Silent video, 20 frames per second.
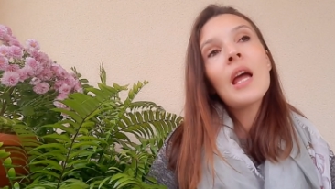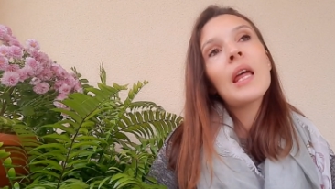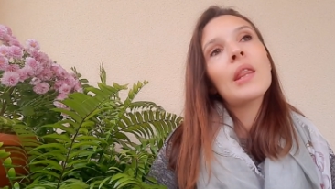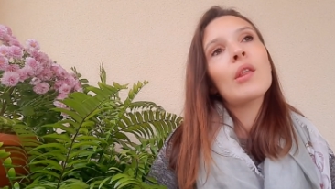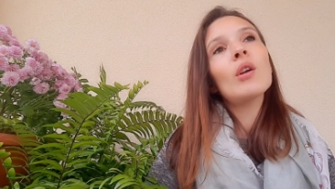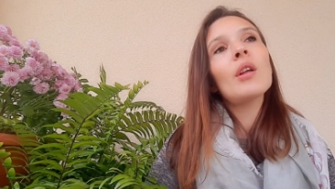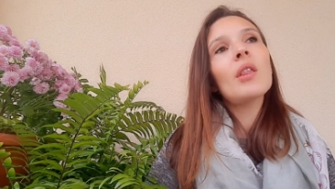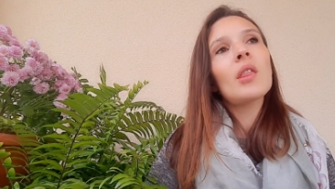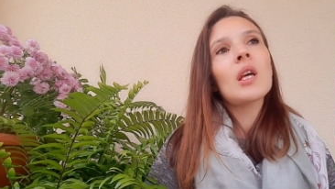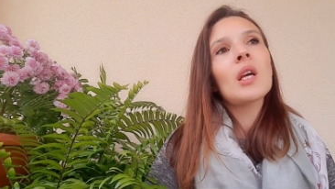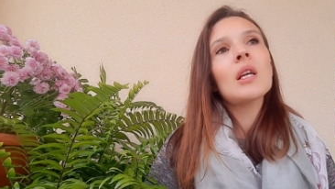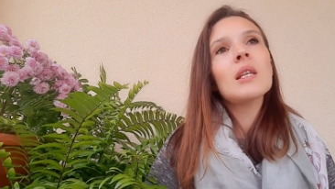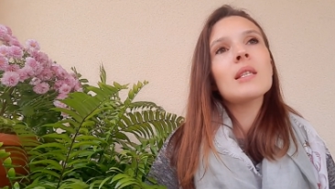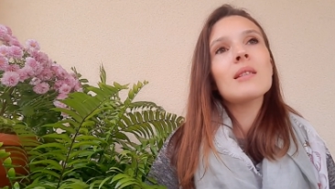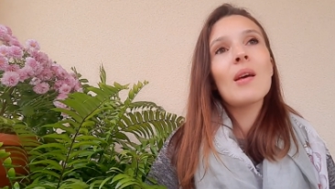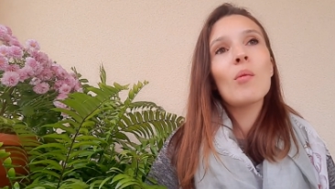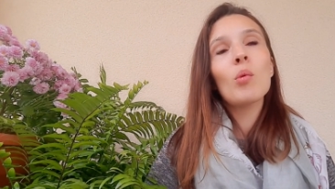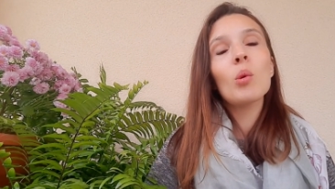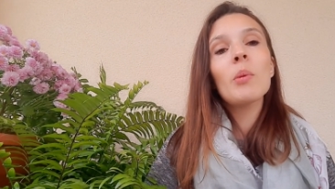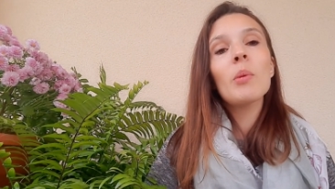The only thing is
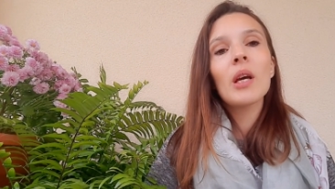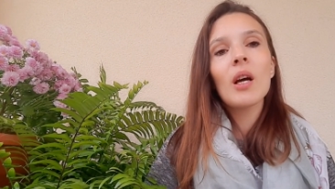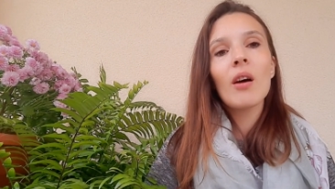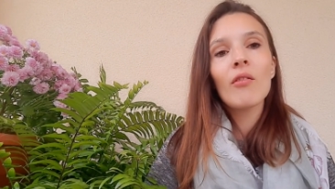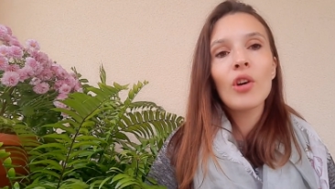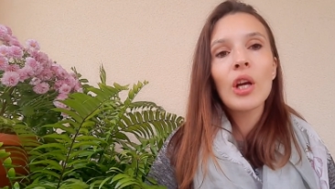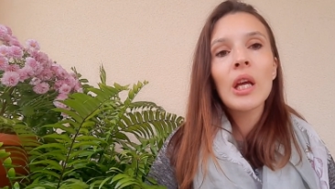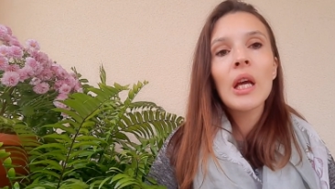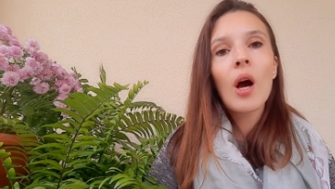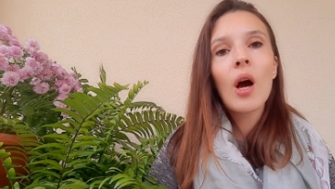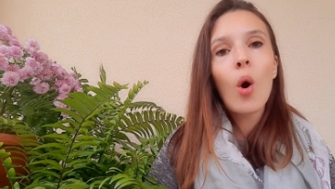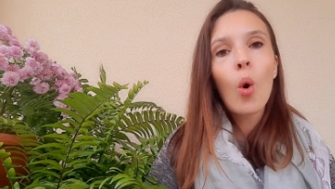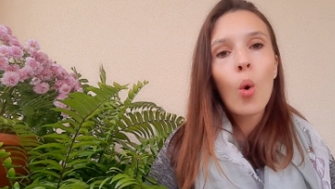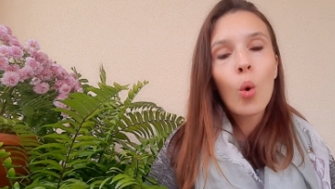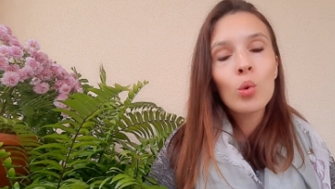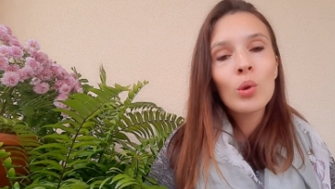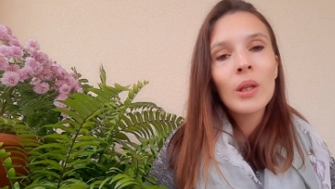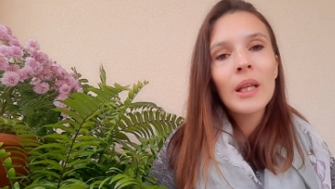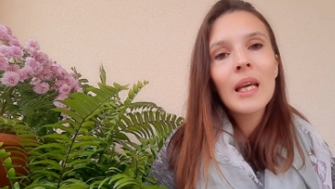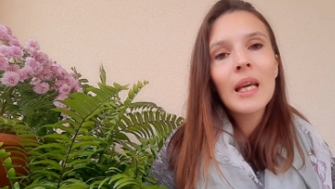they will be covering
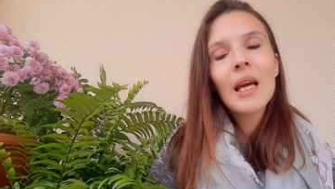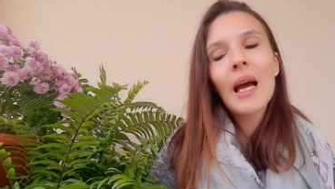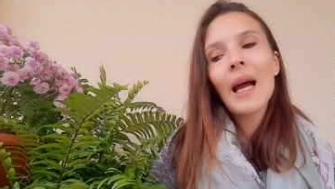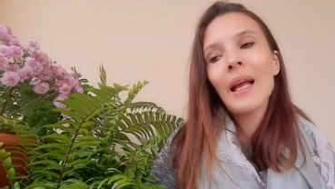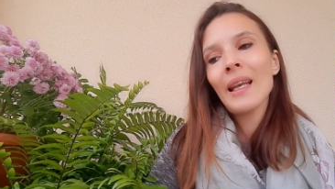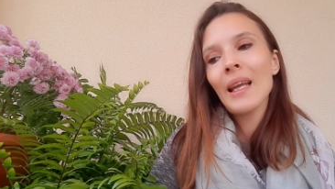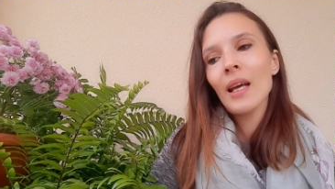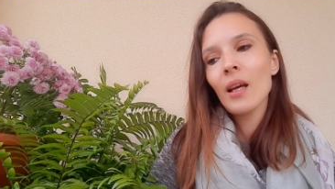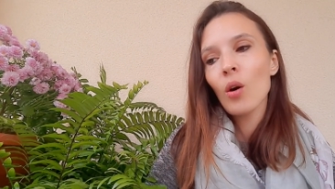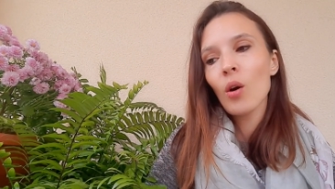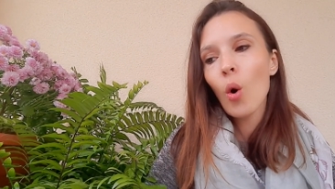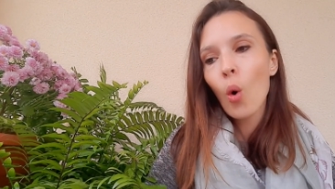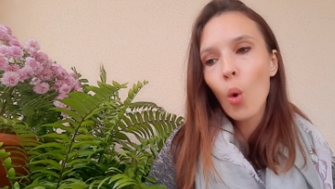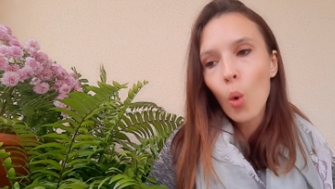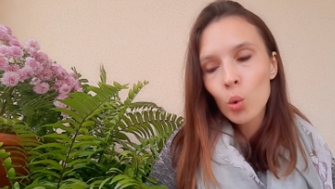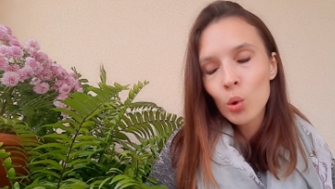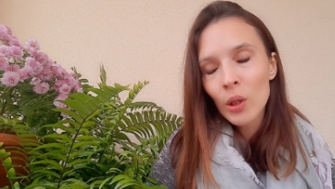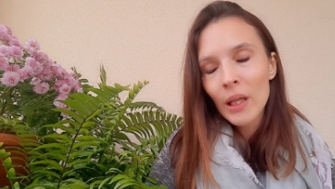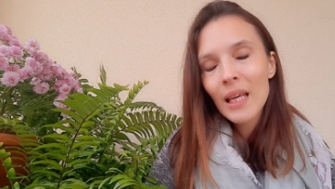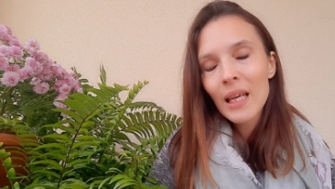only
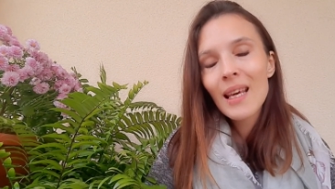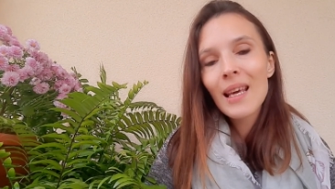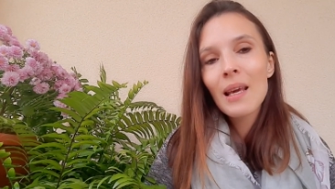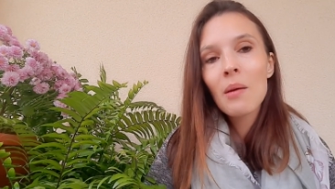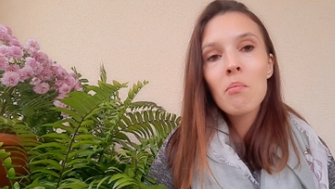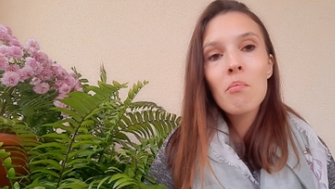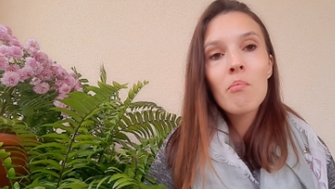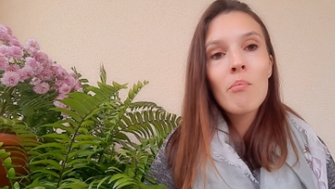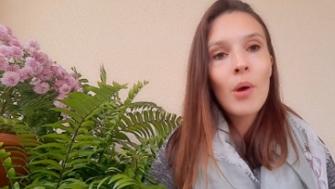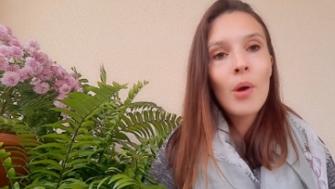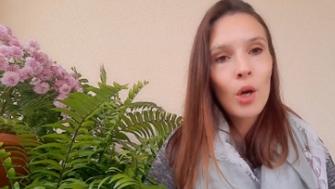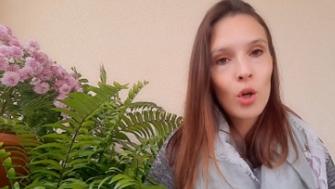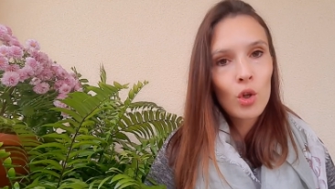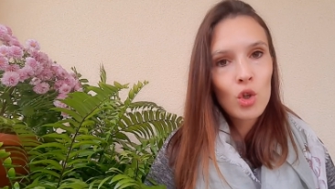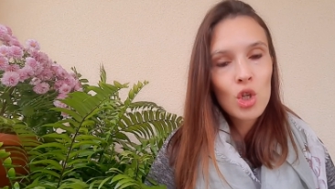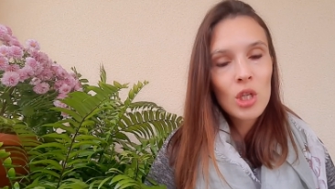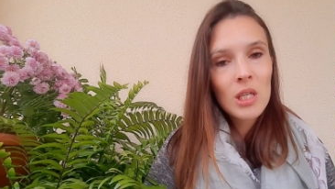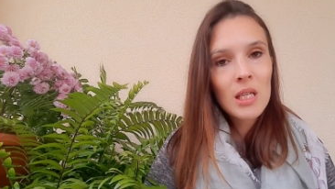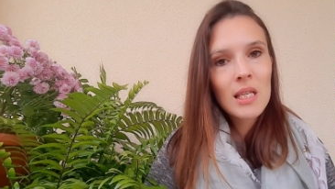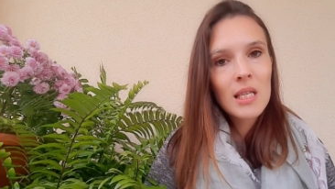
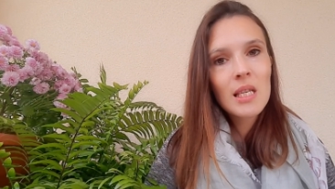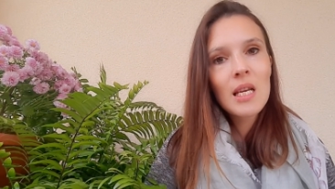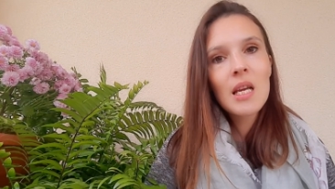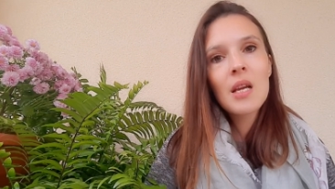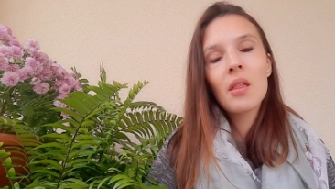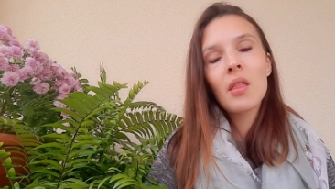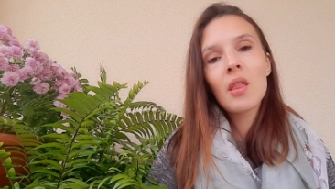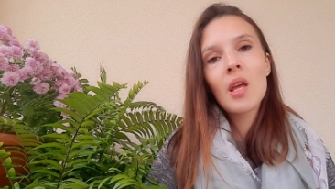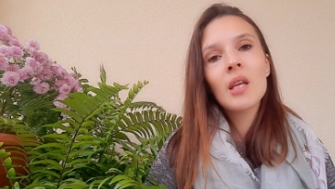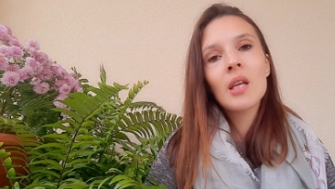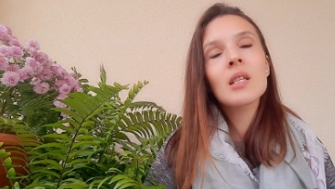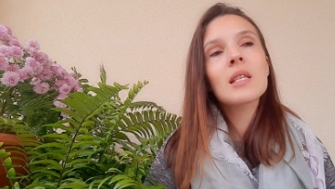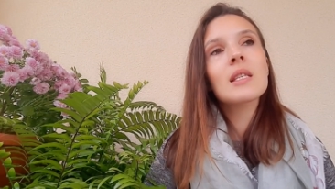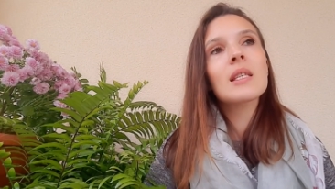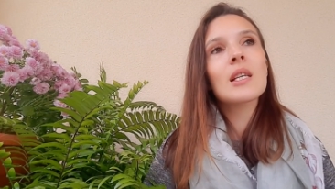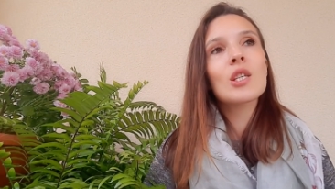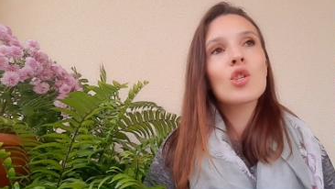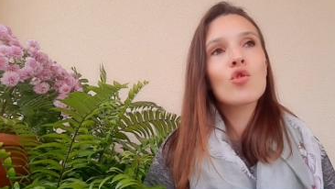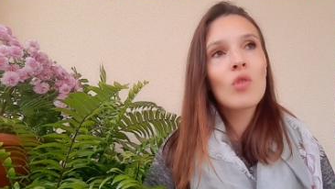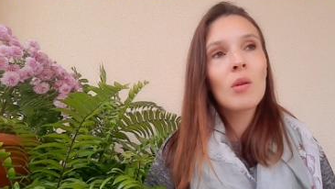emergency things,
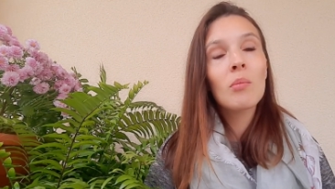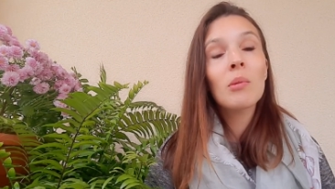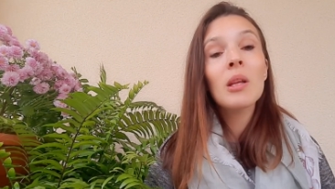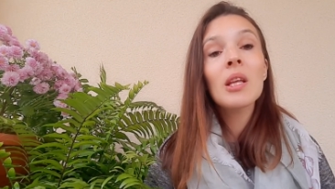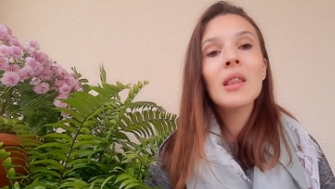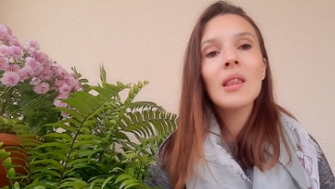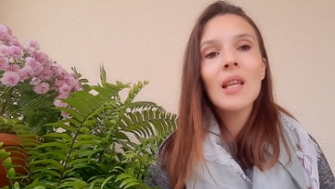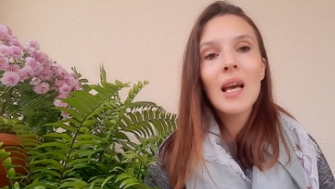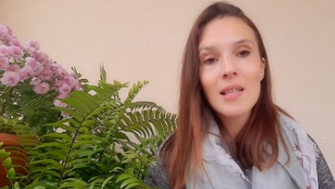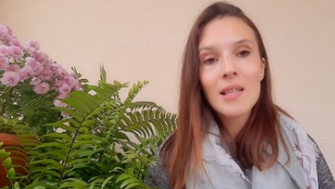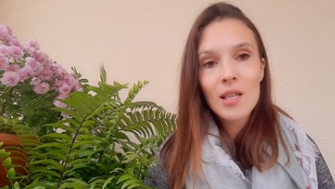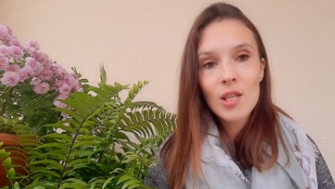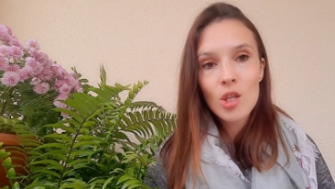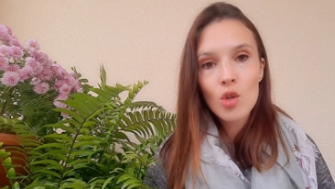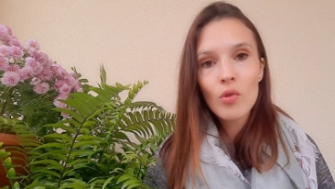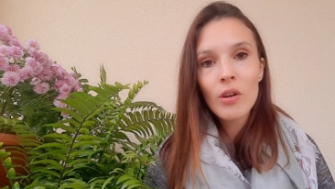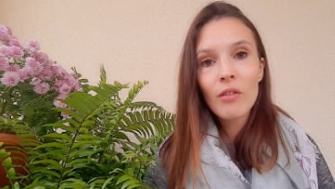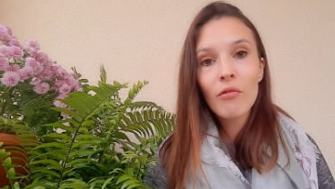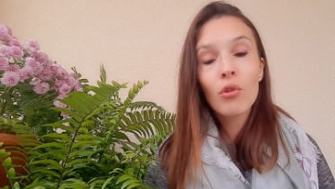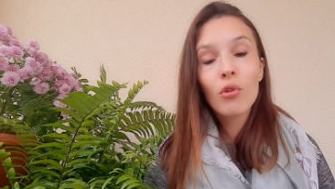extremely
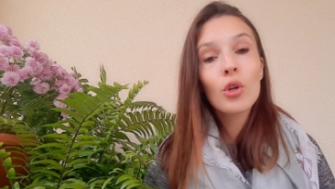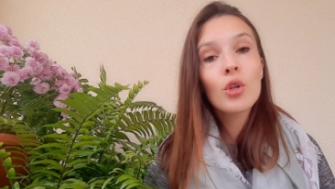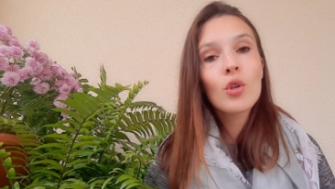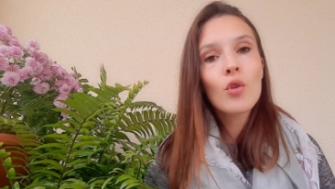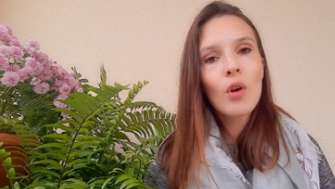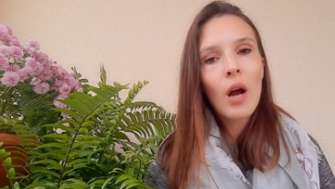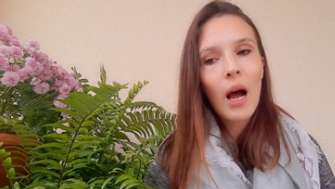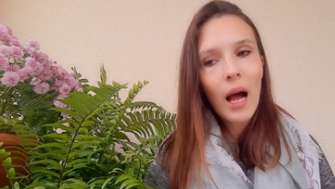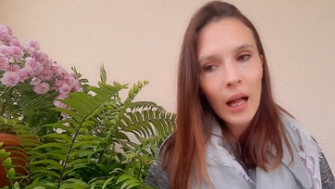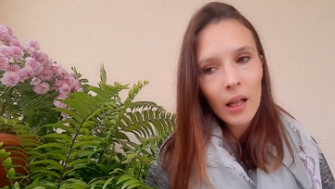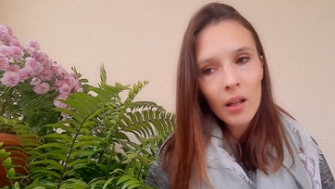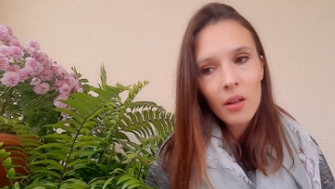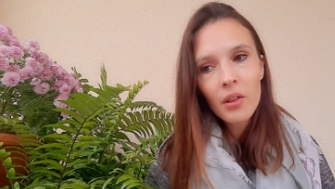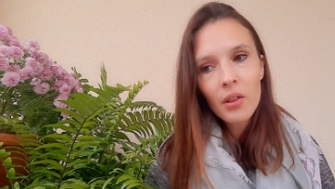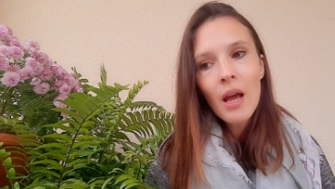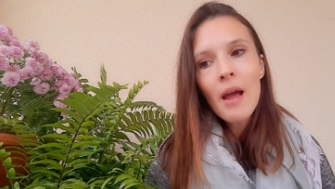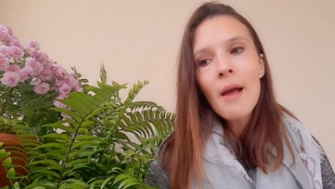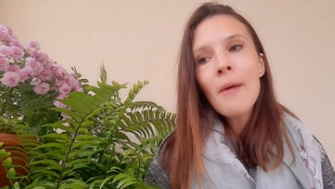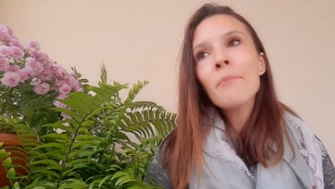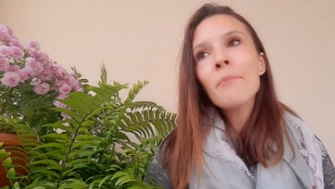necessary for your health.
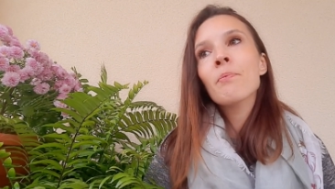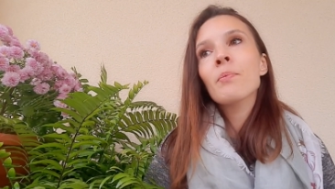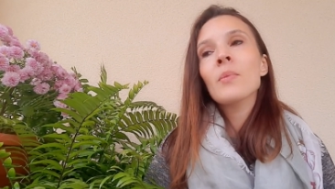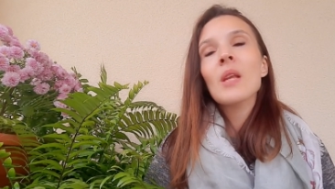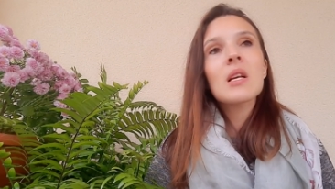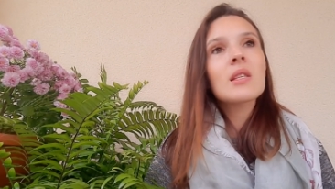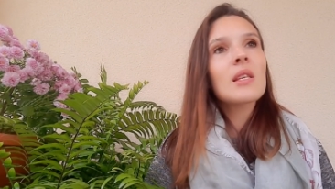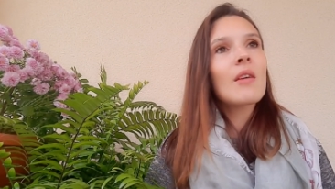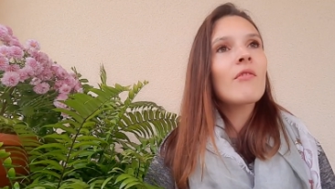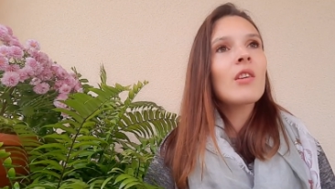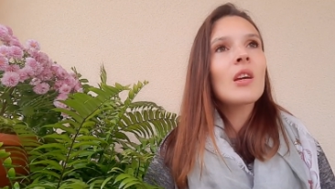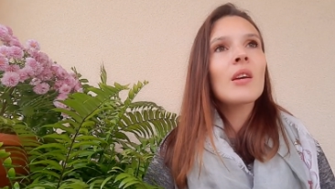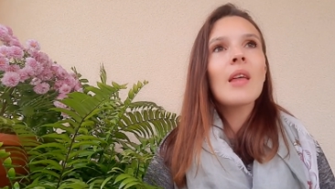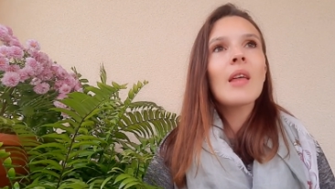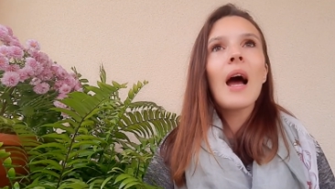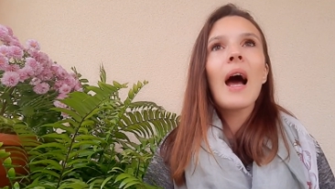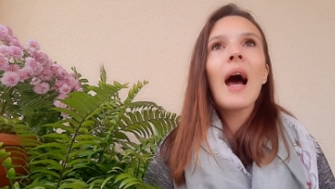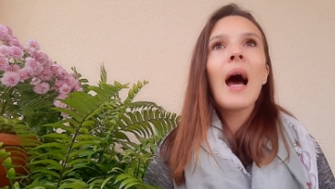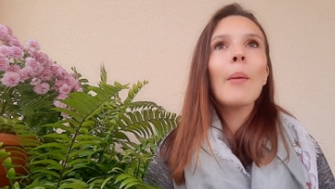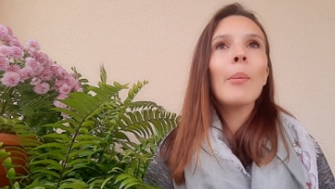Something
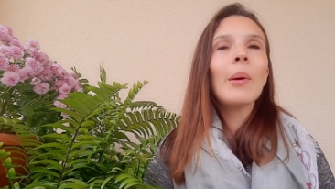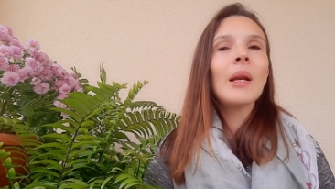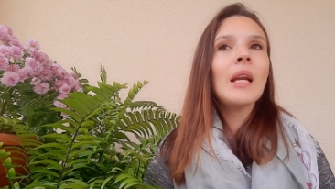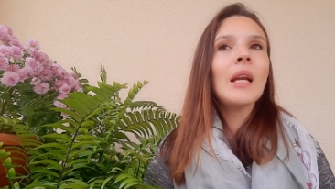that happened,